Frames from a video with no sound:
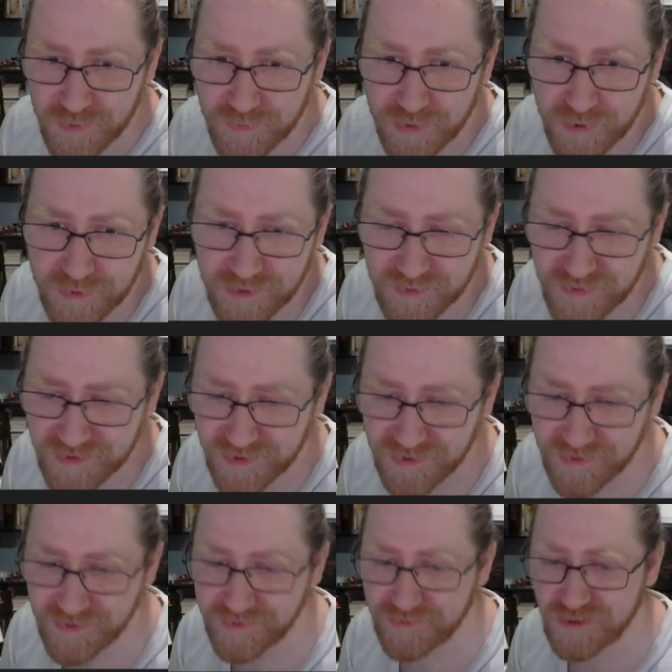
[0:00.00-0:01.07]
Pokemon
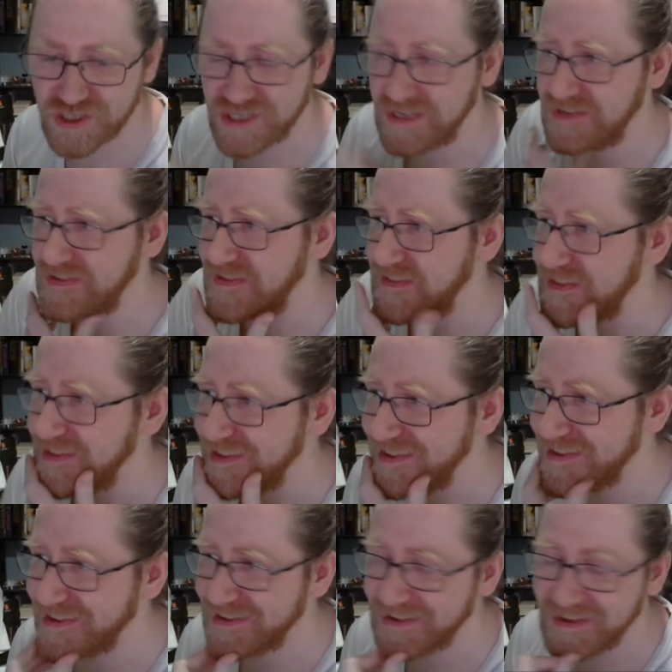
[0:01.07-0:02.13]
Auto Chess,
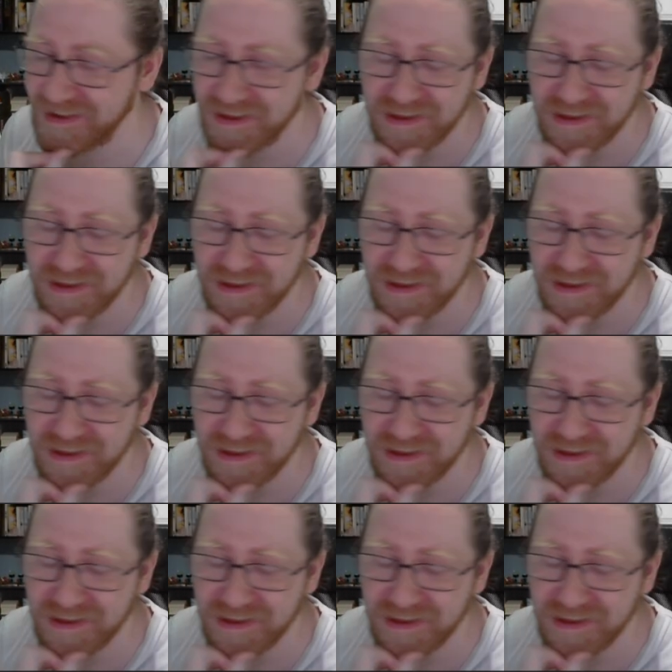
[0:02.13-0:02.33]
the